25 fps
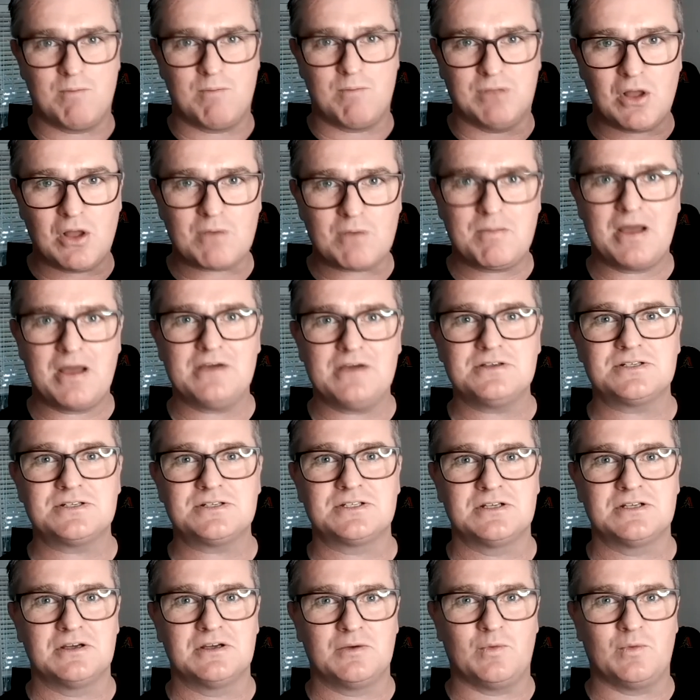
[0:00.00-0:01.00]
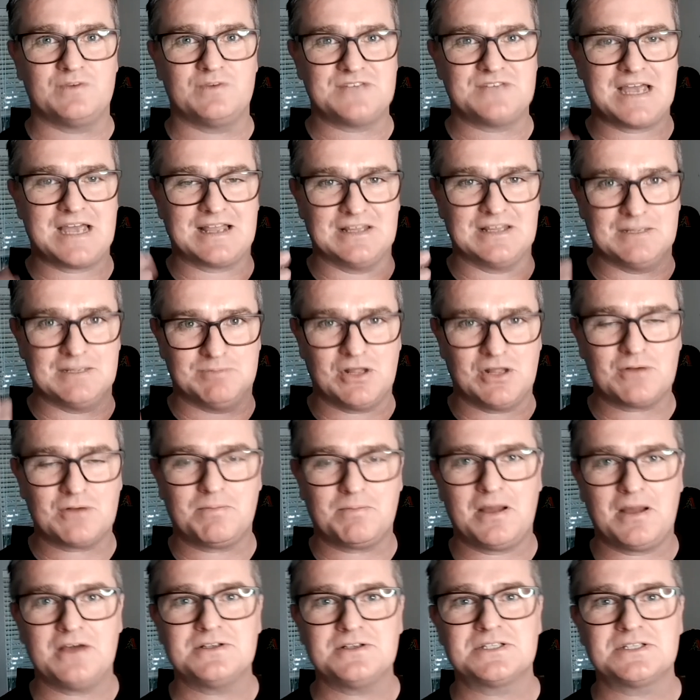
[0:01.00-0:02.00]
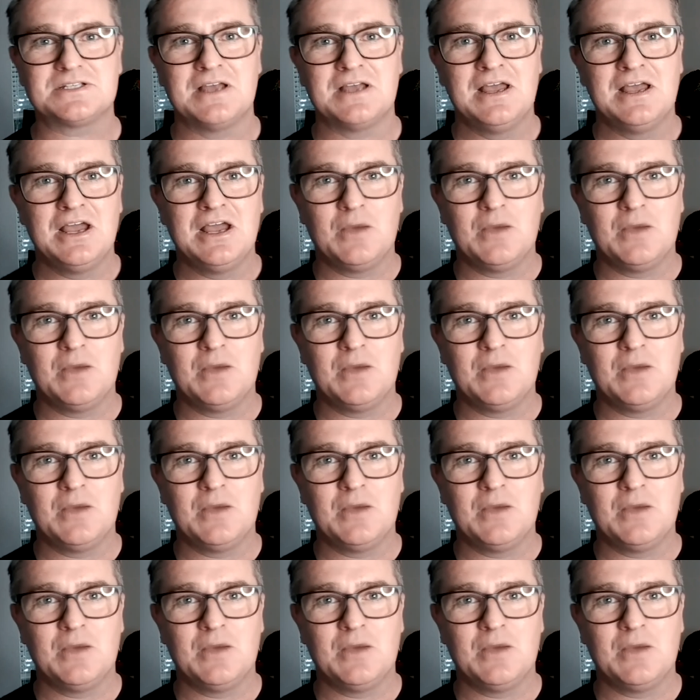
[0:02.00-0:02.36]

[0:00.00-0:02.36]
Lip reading: a blog post, we've taken the blog post,